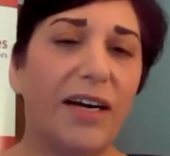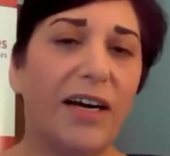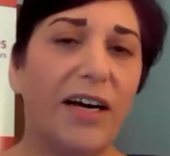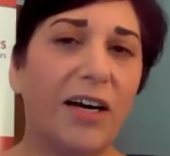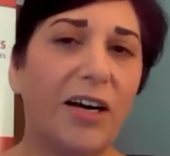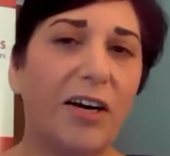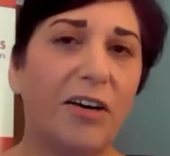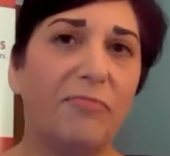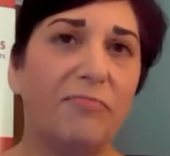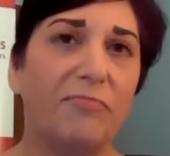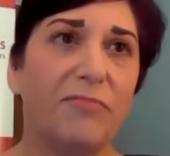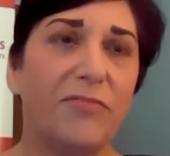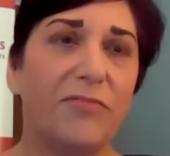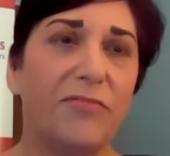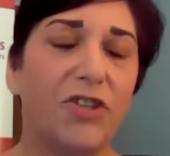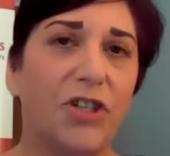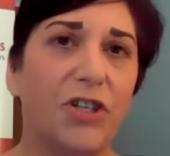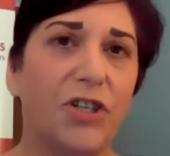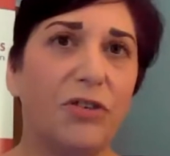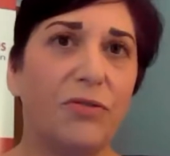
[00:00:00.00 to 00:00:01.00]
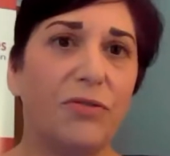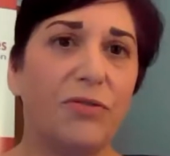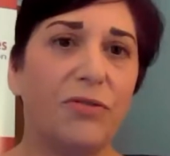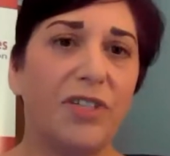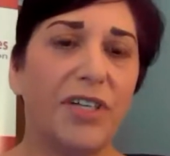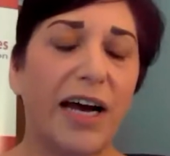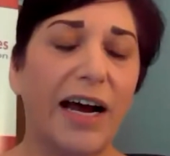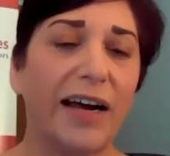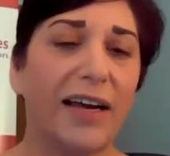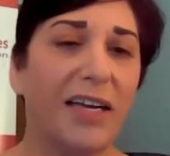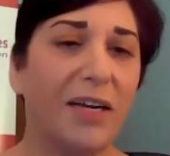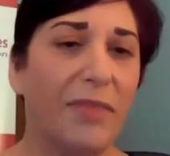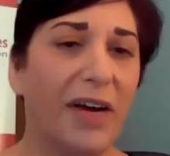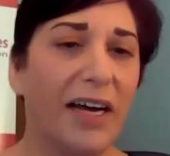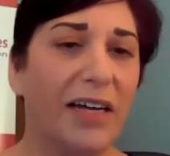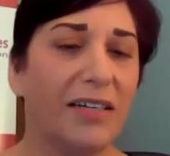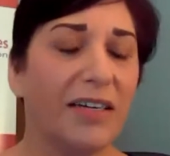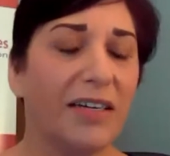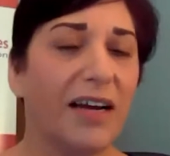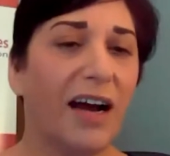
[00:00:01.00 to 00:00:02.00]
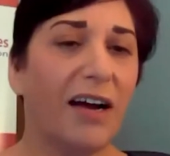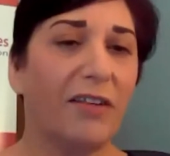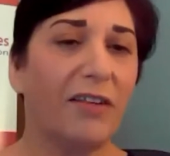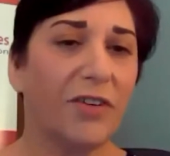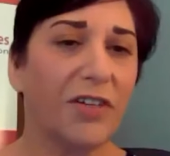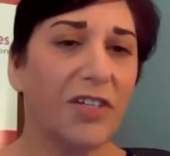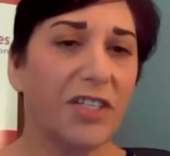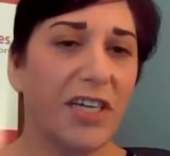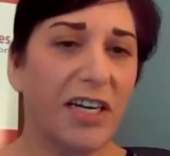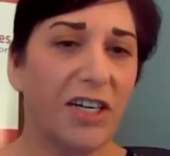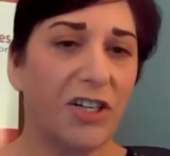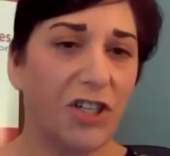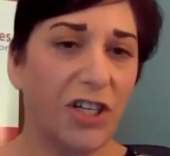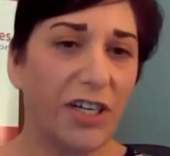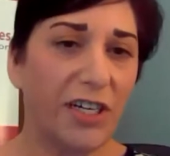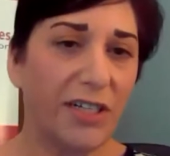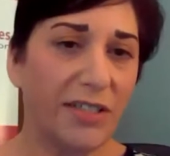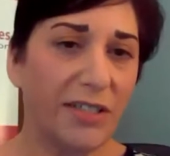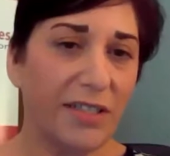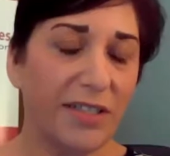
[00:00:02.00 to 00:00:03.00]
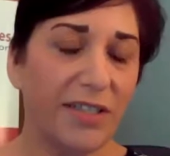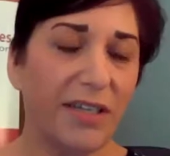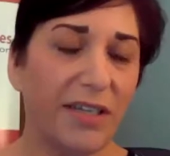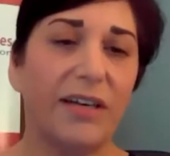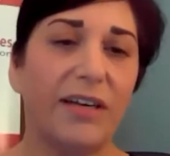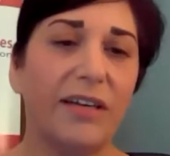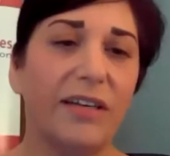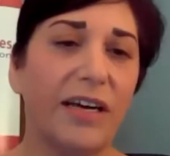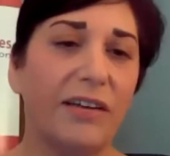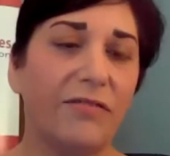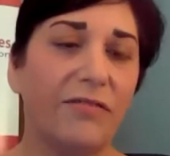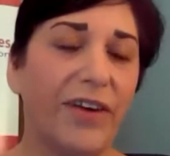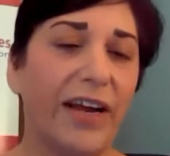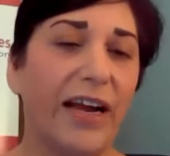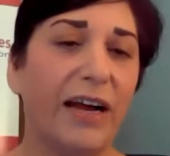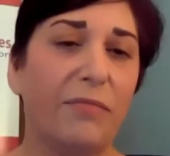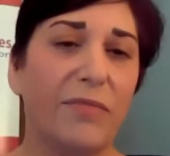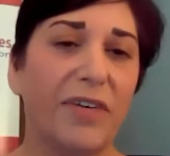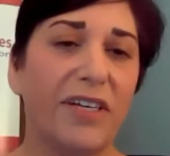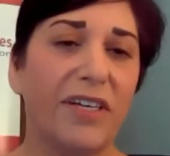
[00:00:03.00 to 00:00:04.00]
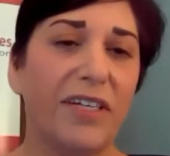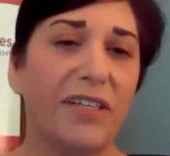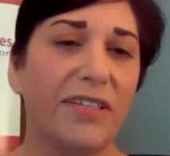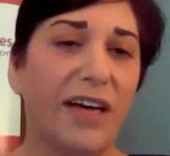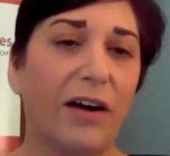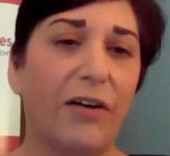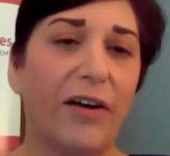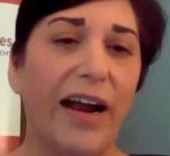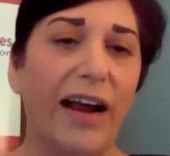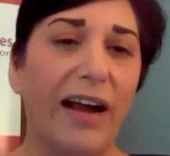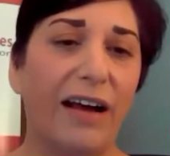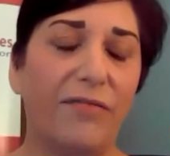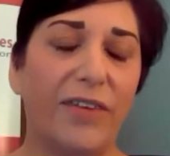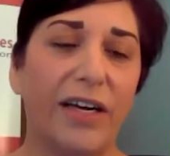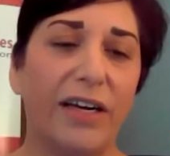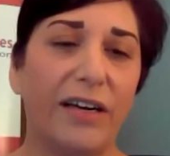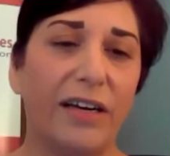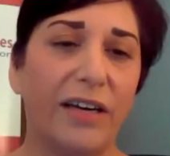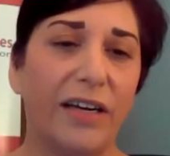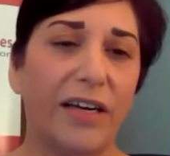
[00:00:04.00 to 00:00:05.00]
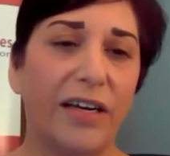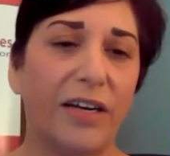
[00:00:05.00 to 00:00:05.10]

to document conversations that families are having,